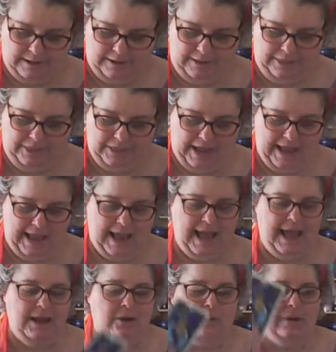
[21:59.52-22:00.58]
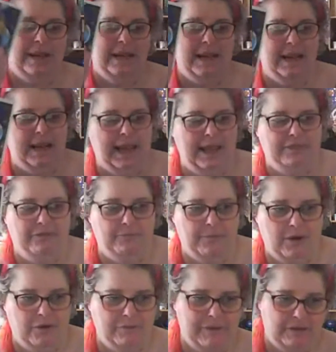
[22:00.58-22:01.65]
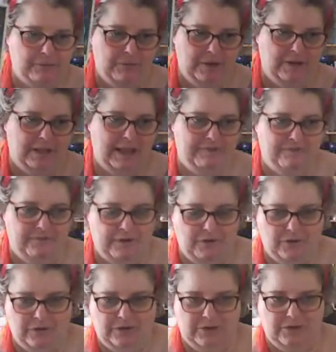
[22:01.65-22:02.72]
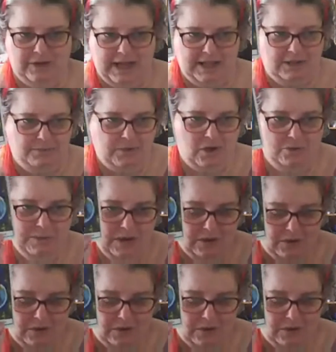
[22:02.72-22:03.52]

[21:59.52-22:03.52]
They are looking at the moment, one of their focuses at the moment,